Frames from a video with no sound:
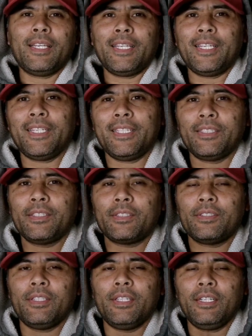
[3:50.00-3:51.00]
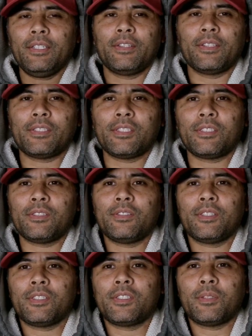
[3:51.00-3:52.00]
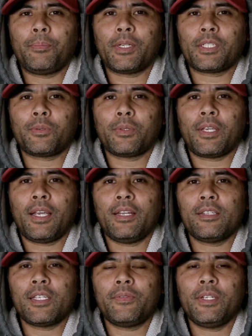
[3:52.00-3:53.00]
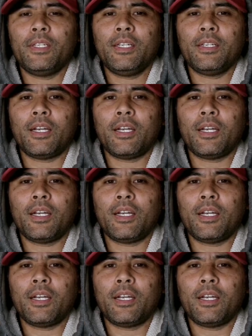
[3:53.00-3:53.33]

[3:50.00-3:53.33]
And yeah, this is the picture with the Canon 70D.